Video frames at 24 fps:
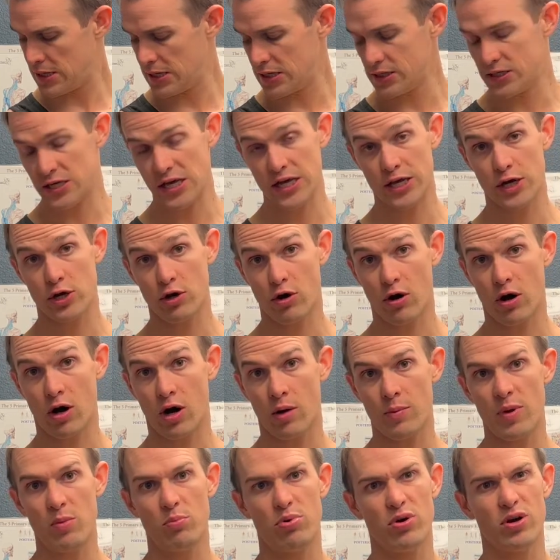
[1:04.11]
take your
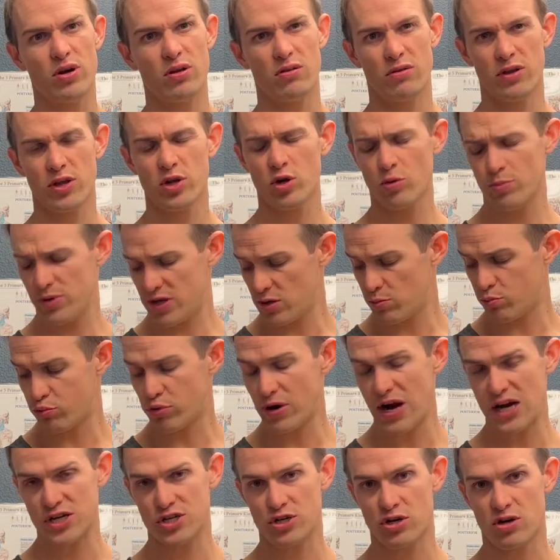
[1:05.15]
arm and put a little bit of
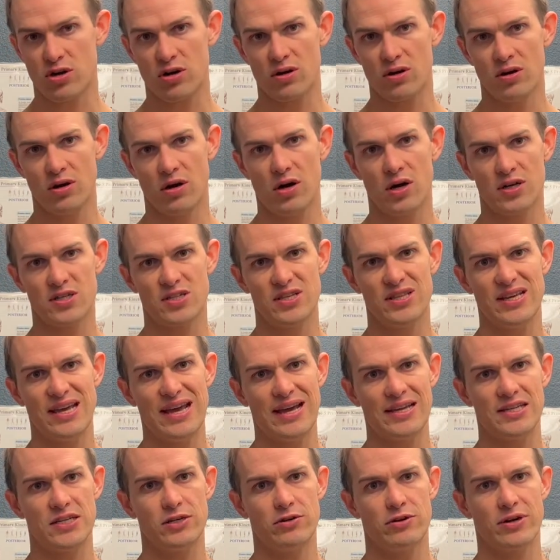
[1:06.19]
pressure onto the
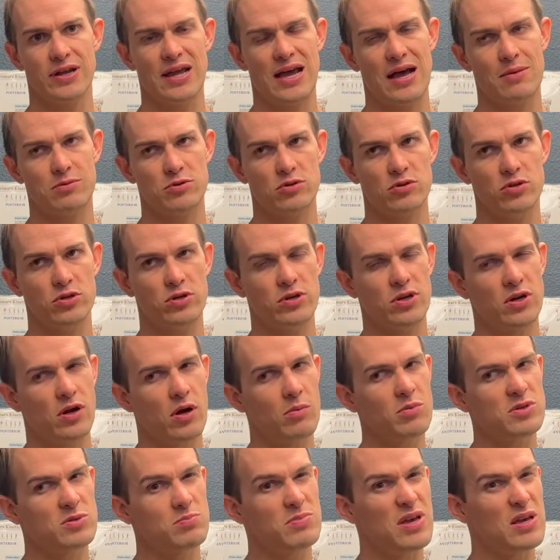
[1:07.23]
anterior capsule. You can
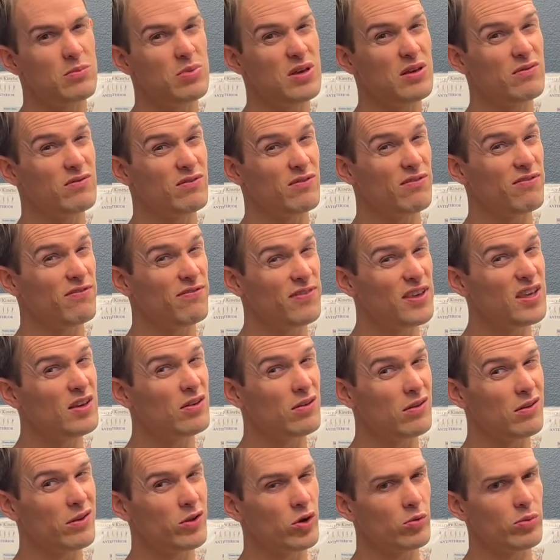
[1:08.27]
almost maybe even feel
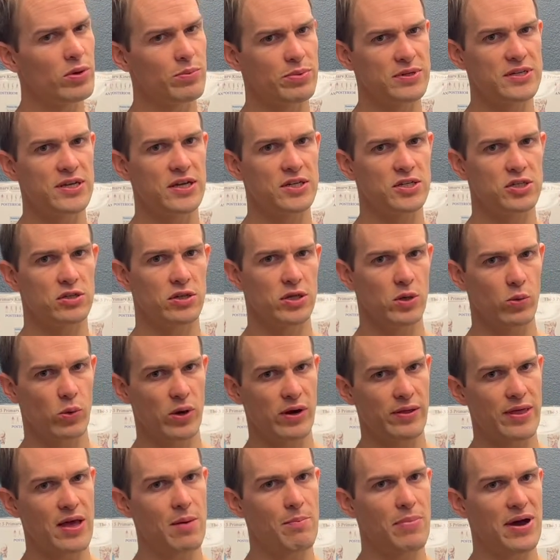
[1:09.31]
a little bit potentially where
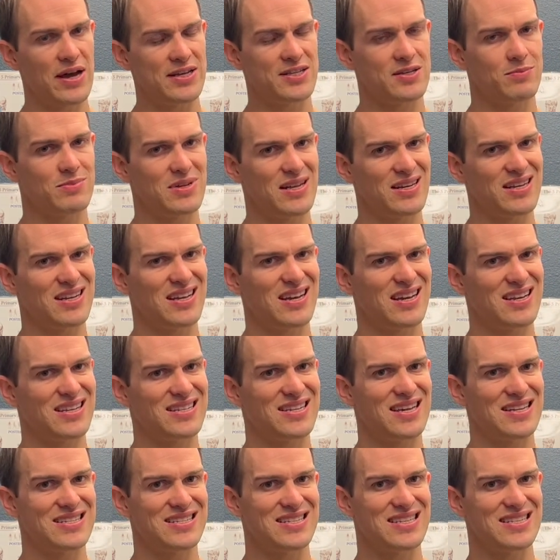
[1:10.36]
that bicep tendon kind of
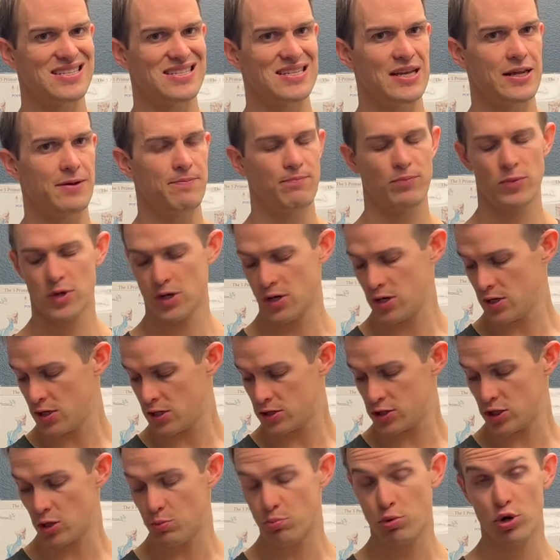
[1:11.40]
tends to sit. So
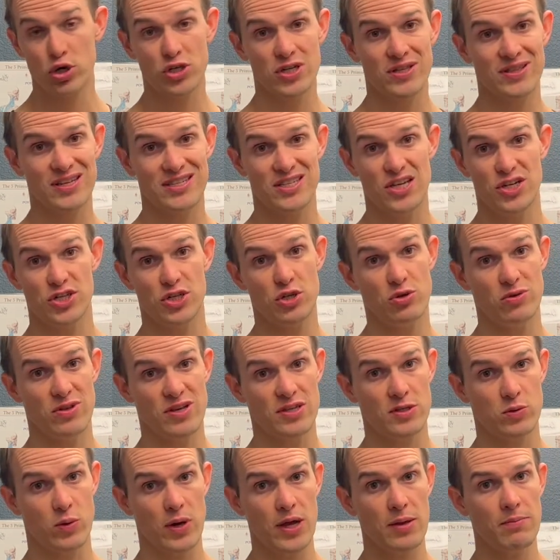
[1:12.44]
you're pushing the tissue
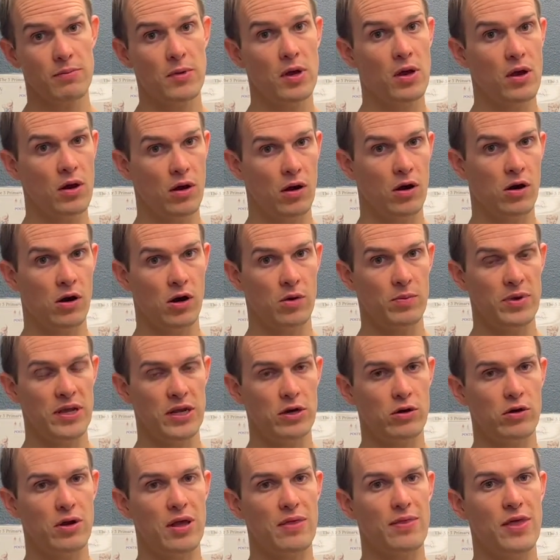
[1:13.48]
this way, arm
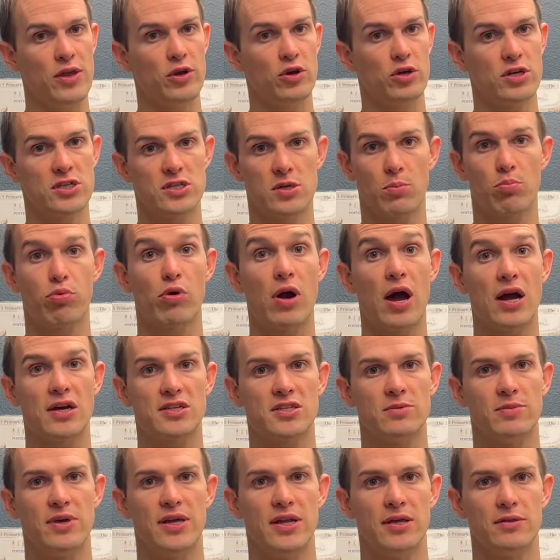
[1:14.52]
here, and then you're just
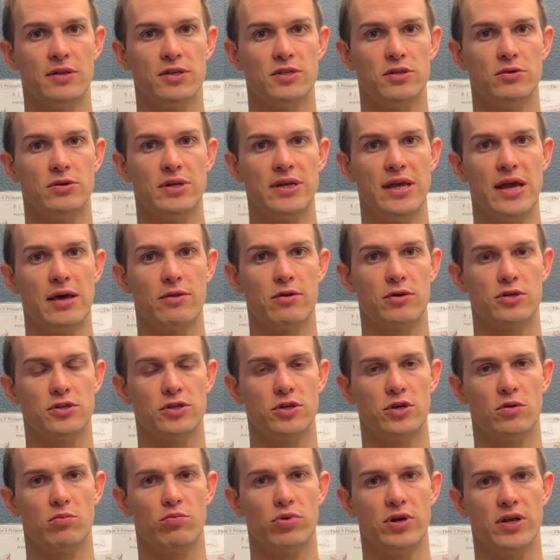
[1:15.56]
approximating the two together. So
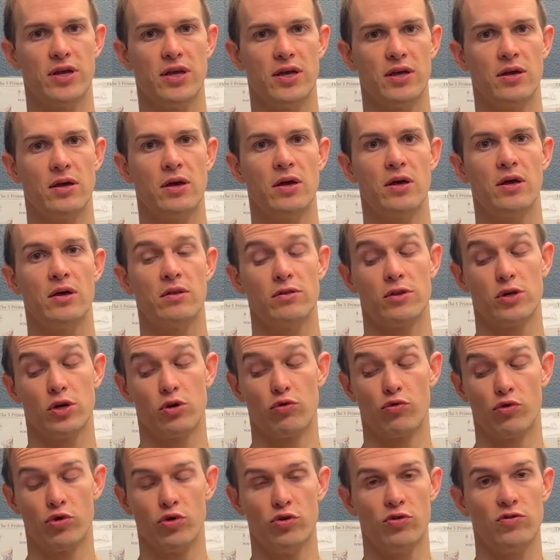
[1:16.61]
you're bringing the
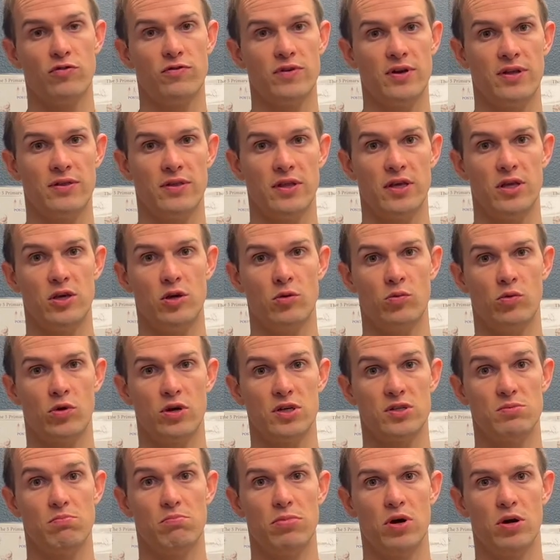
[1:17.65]
groove and the humerus
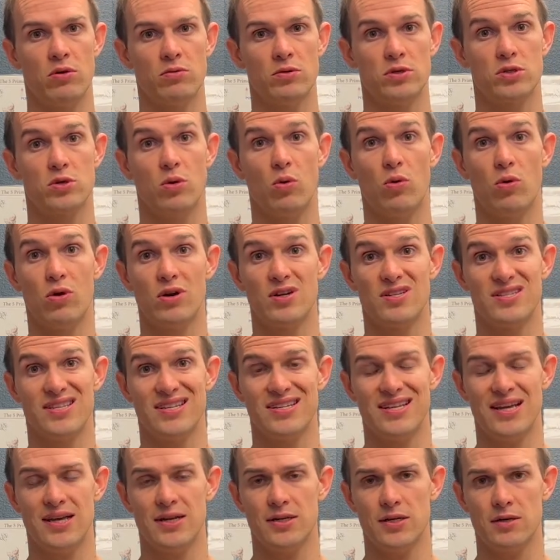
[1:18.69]
bone towards the
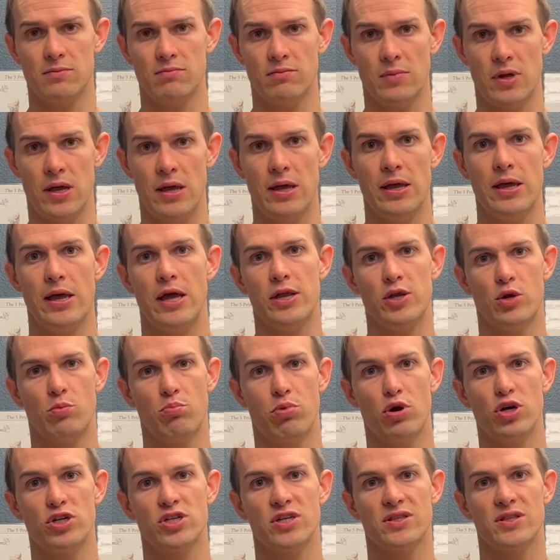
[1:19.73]
tendon, and you're
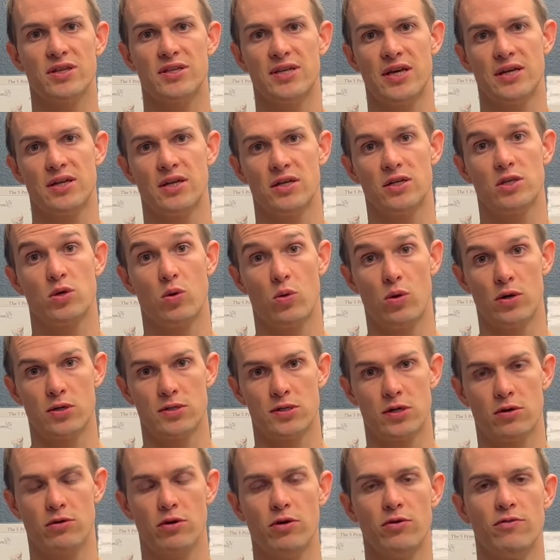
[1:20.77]
pushing the tendon towards the
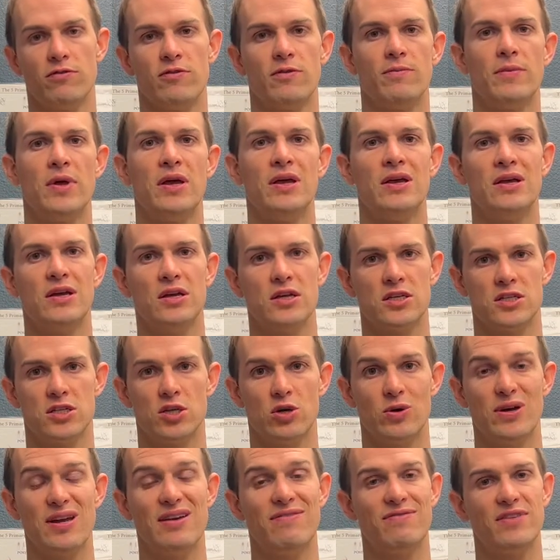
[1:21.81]
groove.
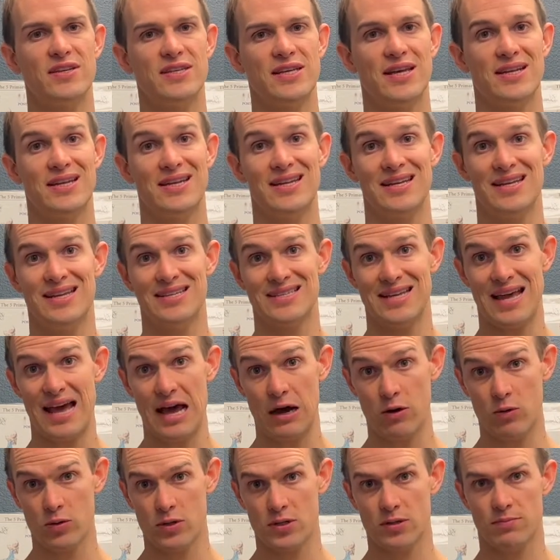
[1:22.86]
So if the tendon is
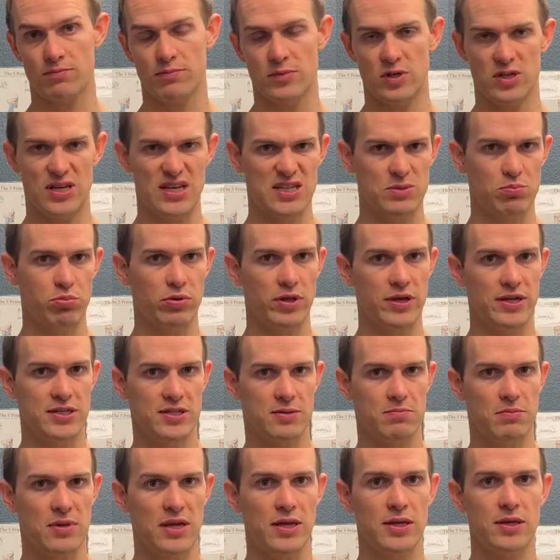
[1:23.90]
out,
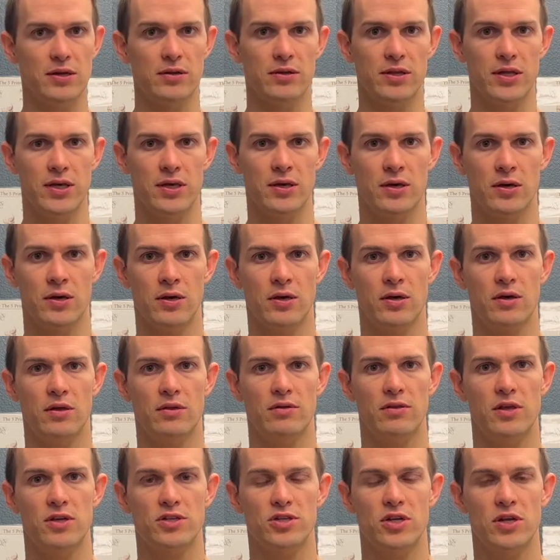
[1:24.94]
displaced medially,
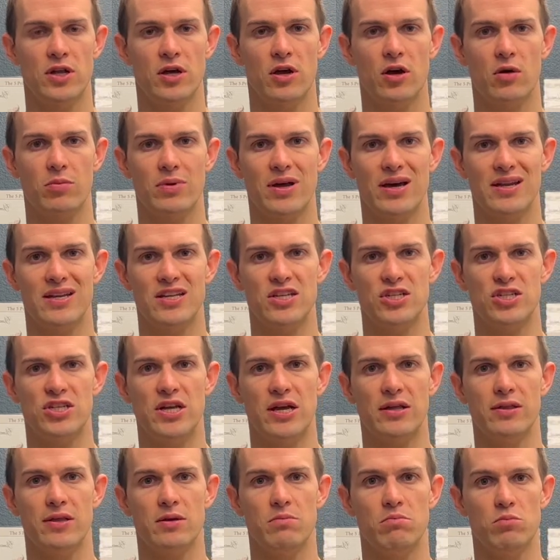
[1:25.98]
this should help kind of
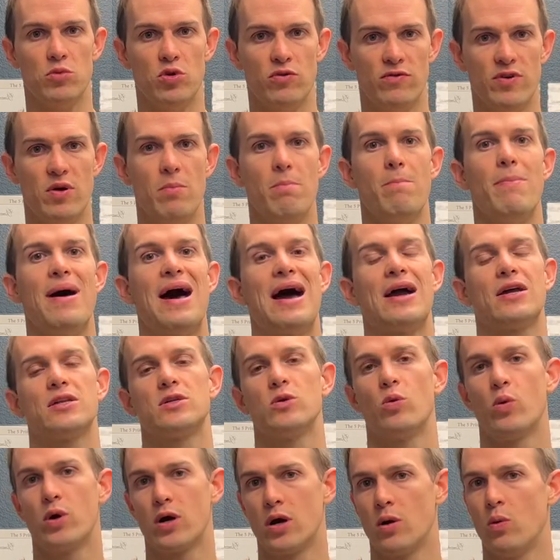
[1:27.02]
gently move it back to
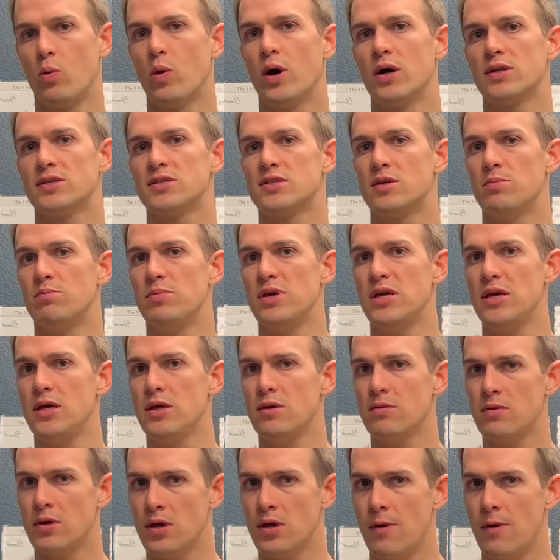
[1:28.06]
where it wants to be.
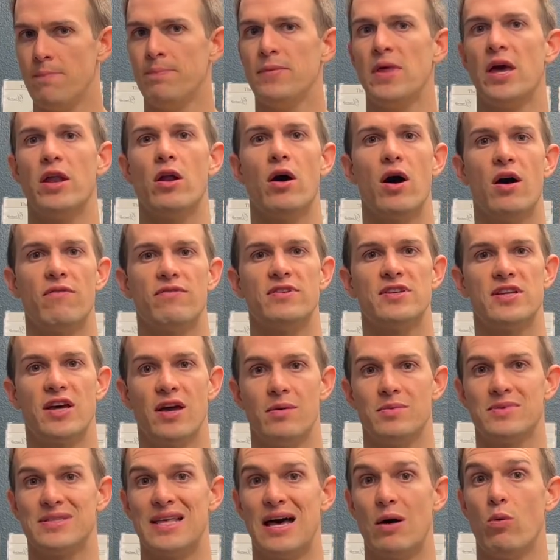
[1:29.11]
And
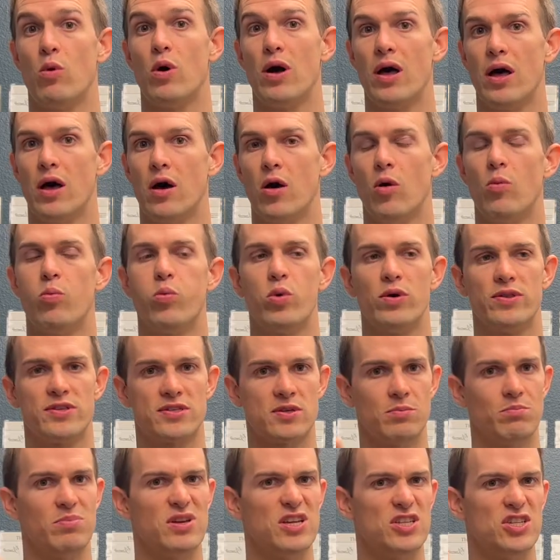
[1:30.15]
oftentimes that will help with
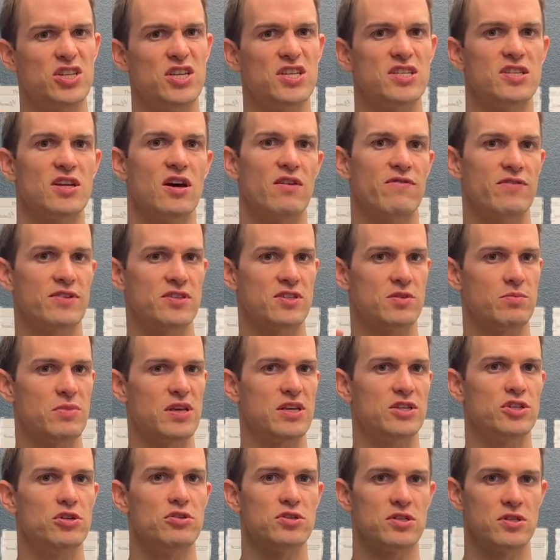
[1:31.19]
some pinchy stuff and some
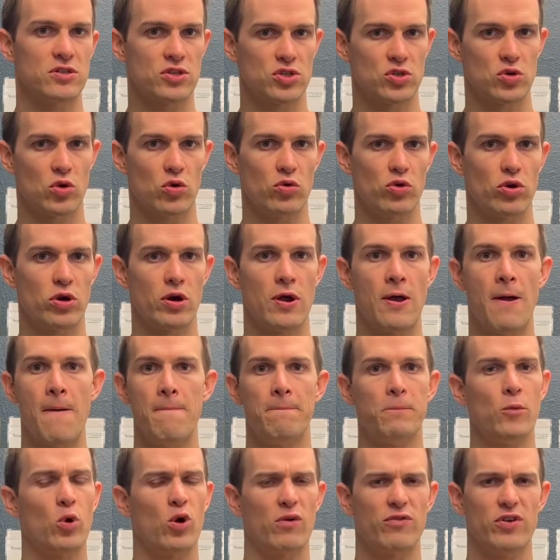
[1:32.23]
issues in the shoulder,
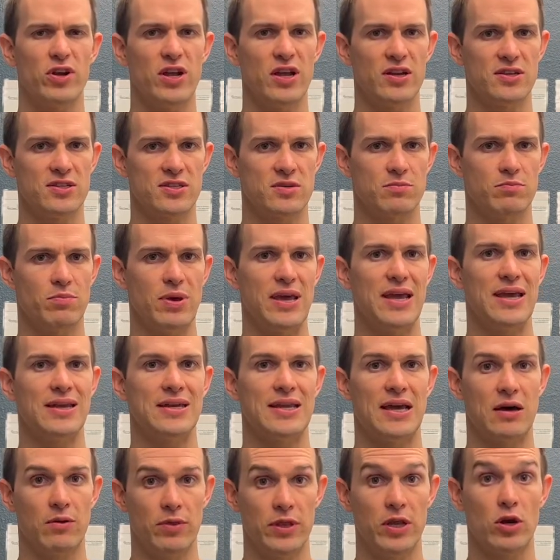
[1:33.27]
or if you're getting some pain
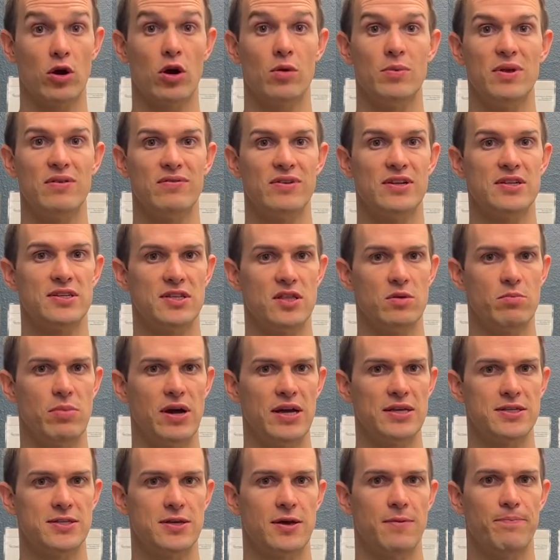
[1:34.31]
down the arm, even into the
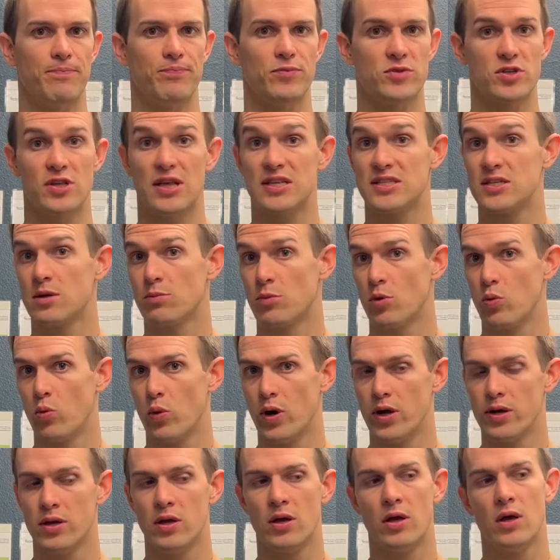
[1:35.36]
bicep. So that's number
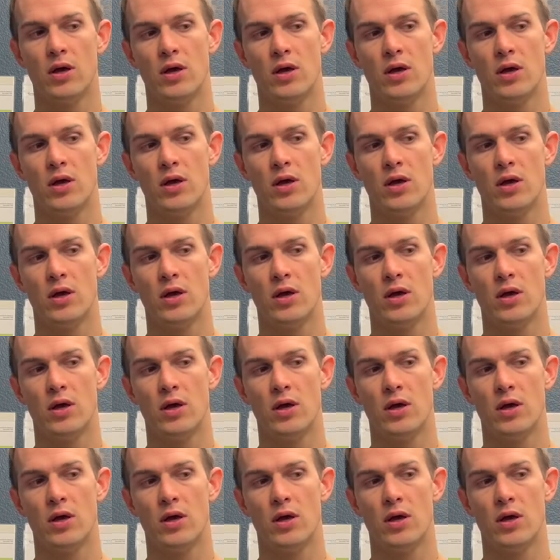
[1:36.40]
one.